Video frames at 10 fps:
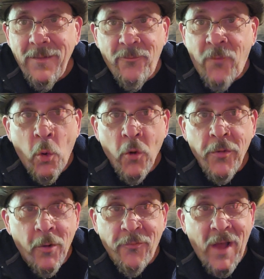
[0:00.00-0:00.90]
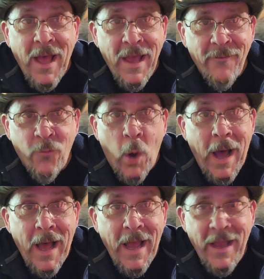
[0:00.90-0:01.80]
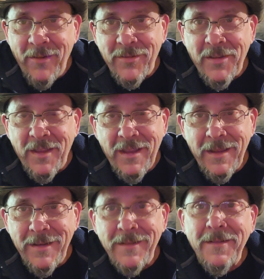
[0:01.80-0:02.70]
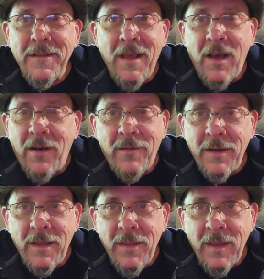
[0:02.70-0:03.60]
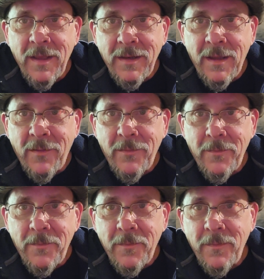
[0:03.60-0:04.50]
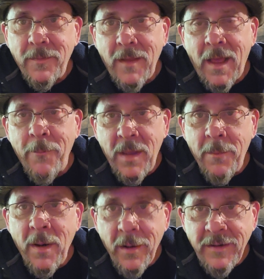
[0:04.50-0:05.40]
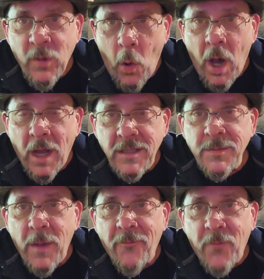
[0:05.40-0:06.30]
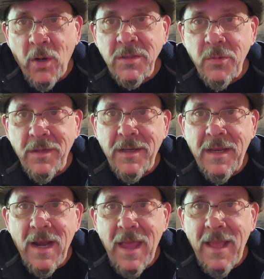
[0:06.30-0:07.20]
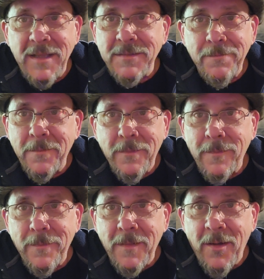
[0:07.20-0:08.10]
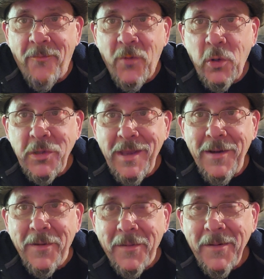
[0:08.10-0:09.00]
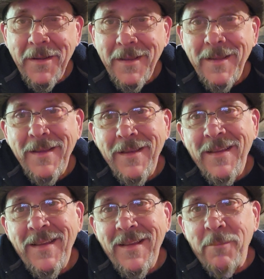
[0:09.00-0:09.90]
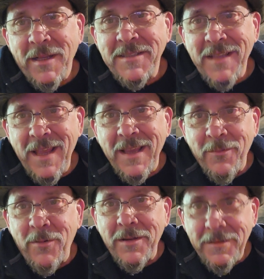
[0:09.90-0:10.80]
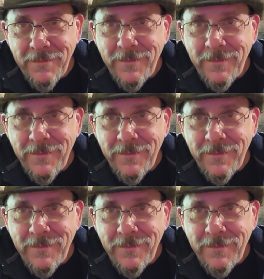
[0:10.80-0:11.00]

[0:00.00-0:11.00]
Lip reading: fourth or five wives and then, no, none of that, no. I've been married twice. My first one didn't last a full year. My second one,